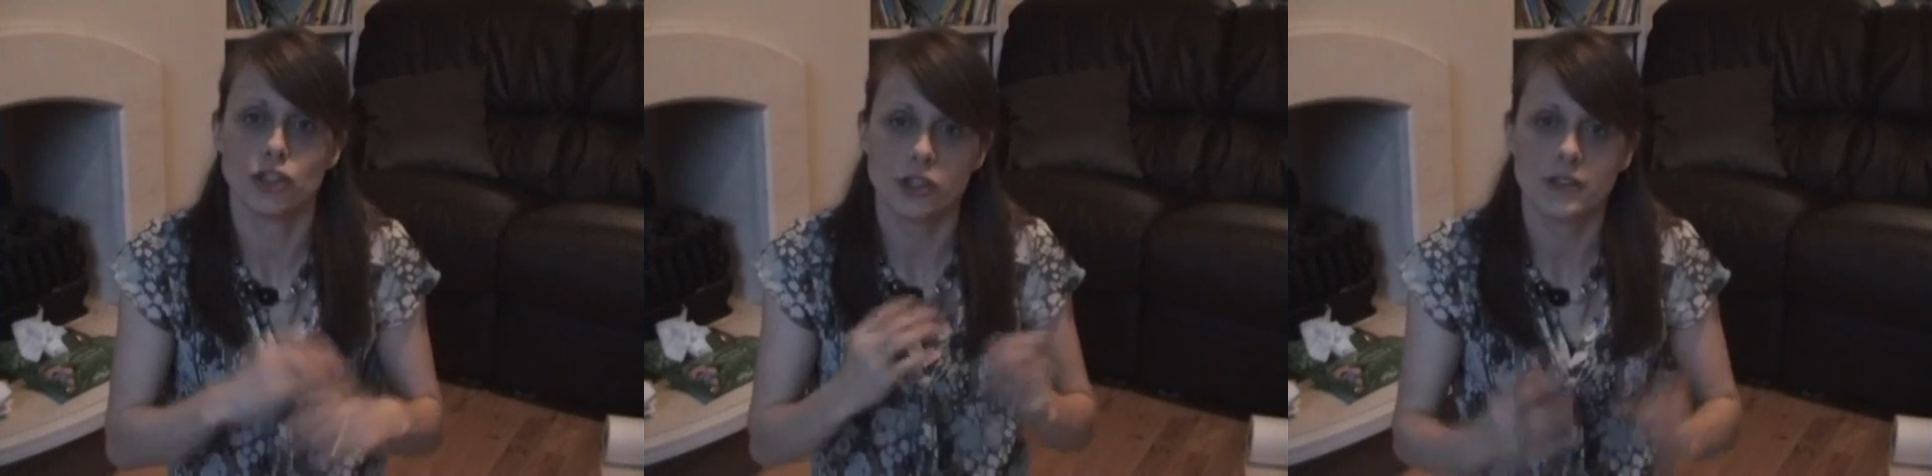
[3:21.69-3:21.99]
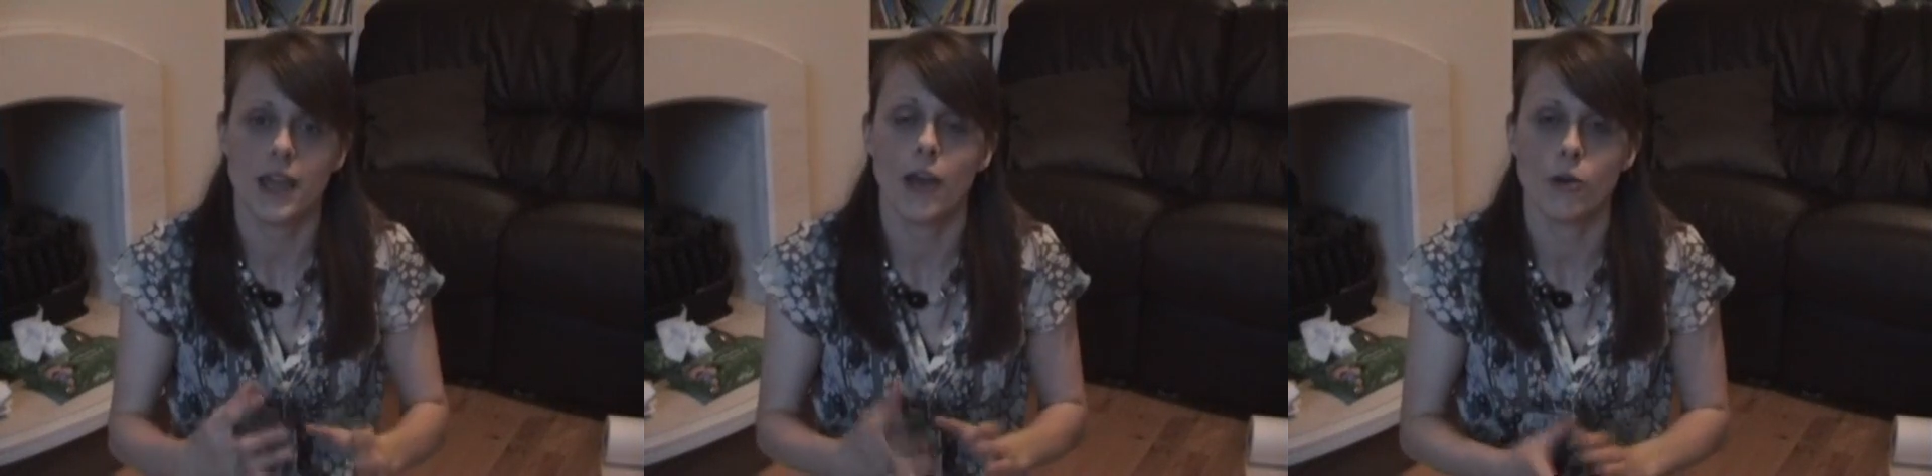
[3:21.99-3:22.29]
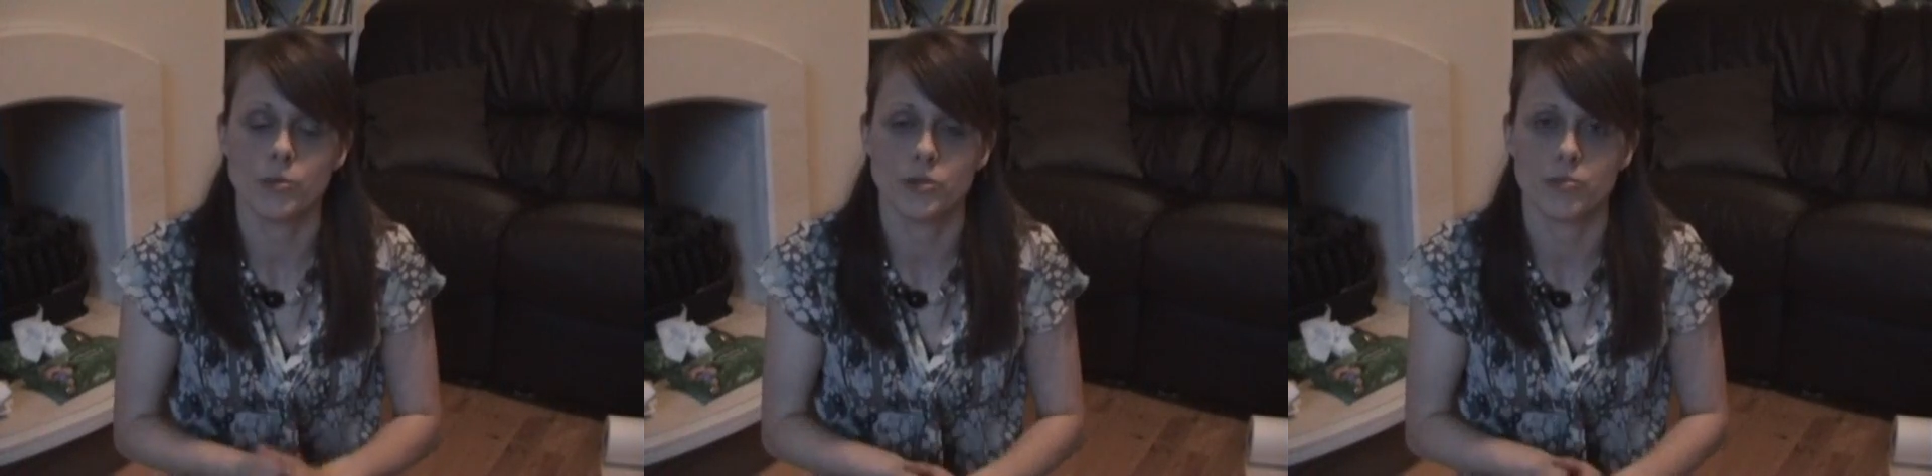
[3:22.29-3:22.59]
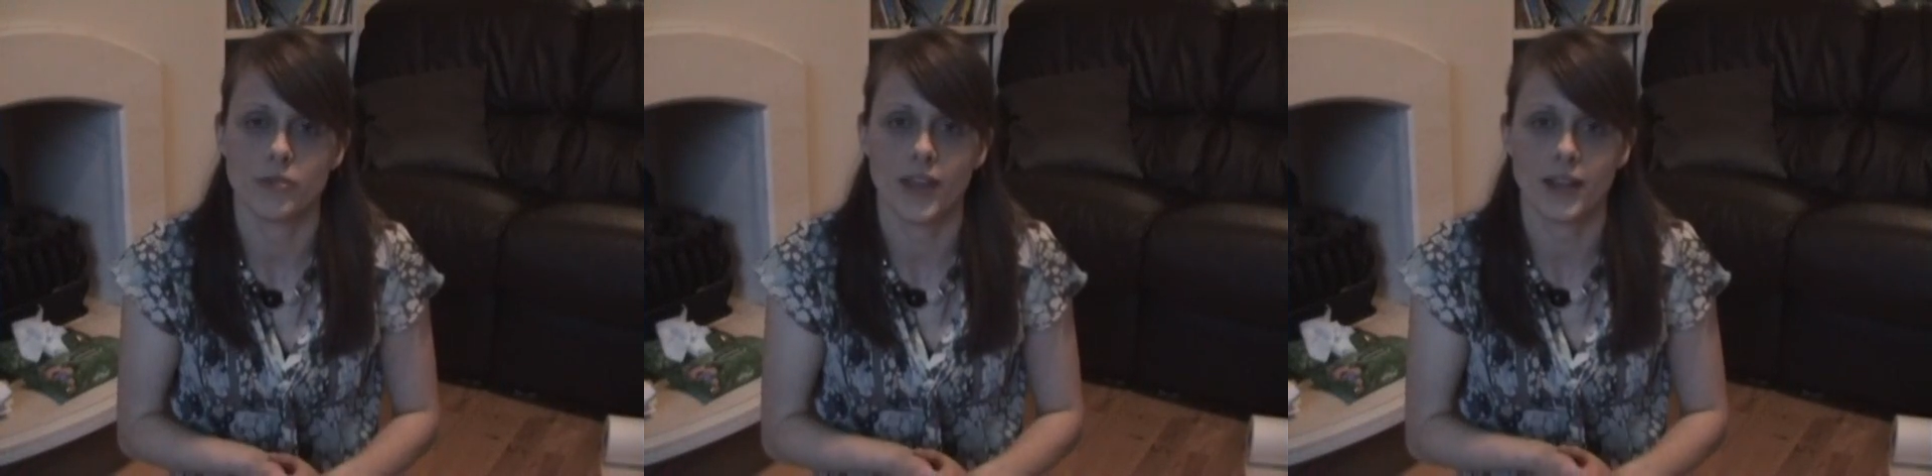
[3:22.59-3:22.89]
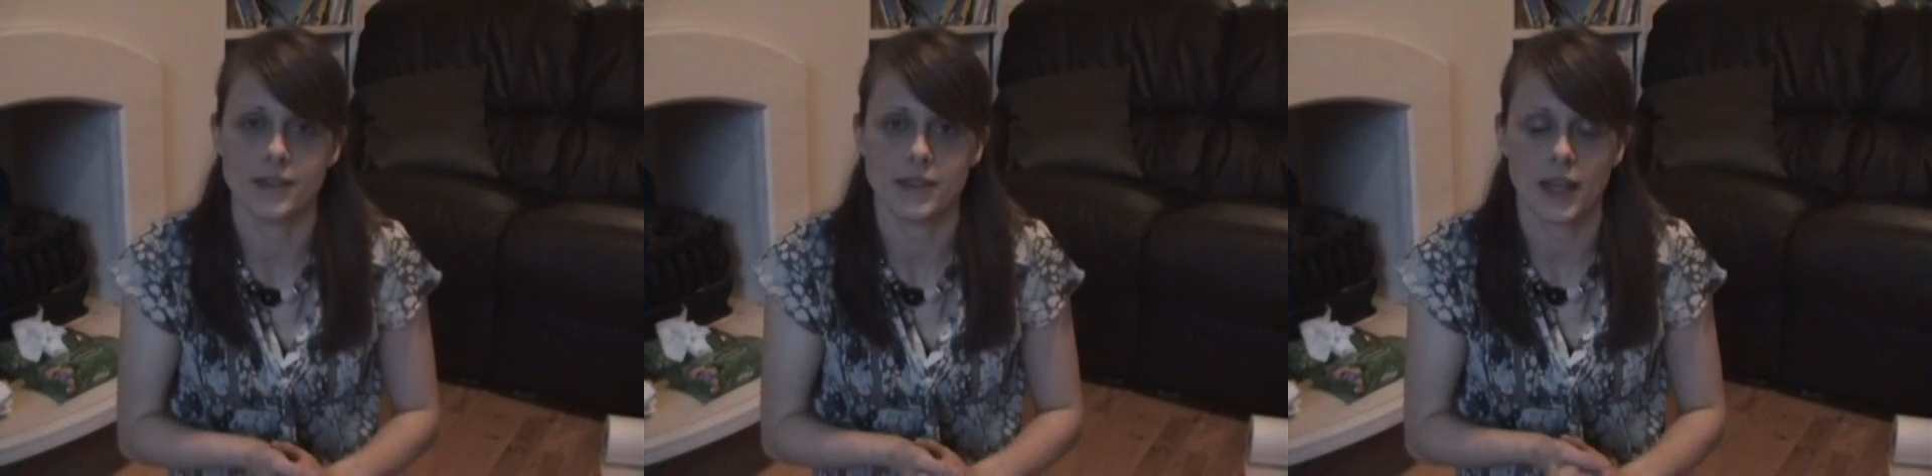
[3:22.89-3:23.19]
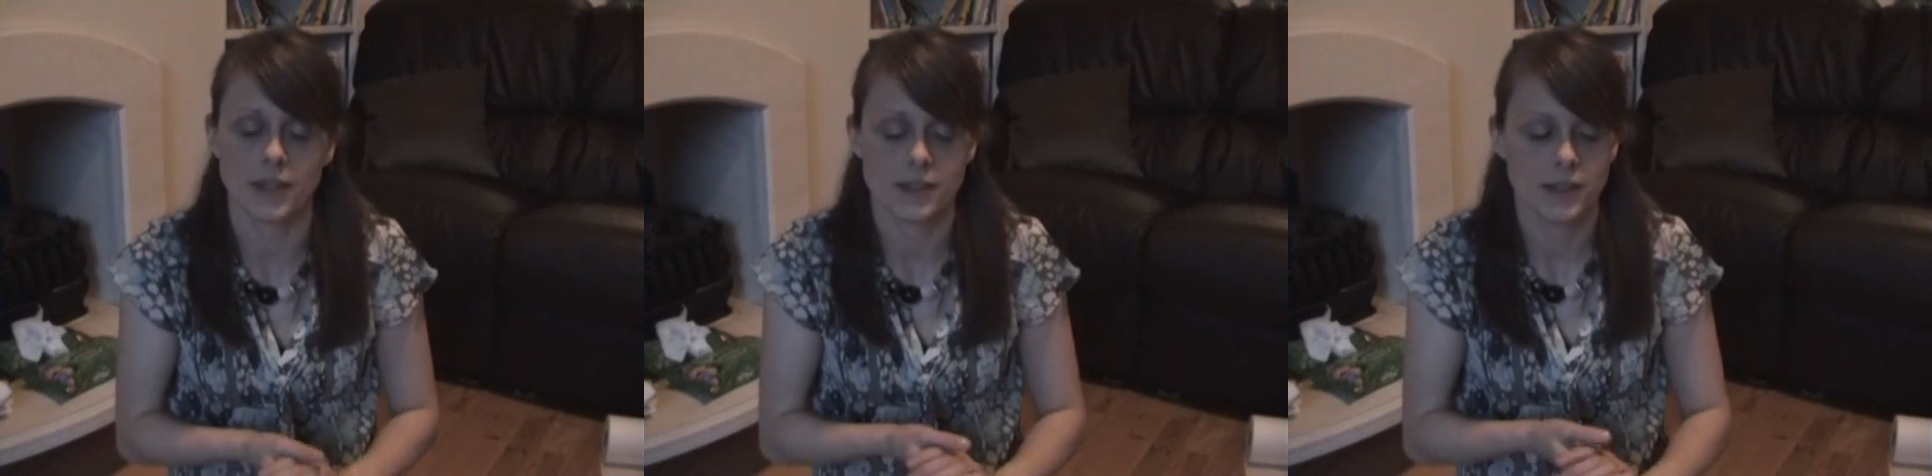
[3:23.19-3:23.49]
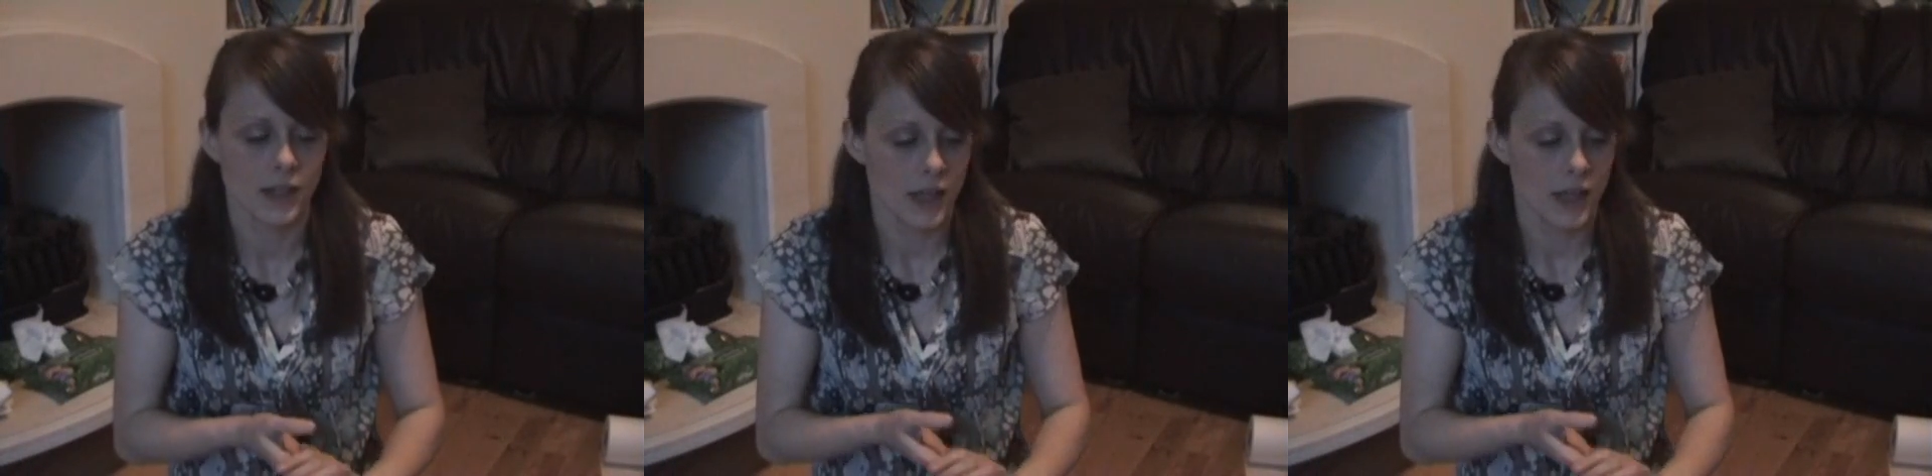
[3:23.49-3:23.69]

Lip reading: just to help to prevent it.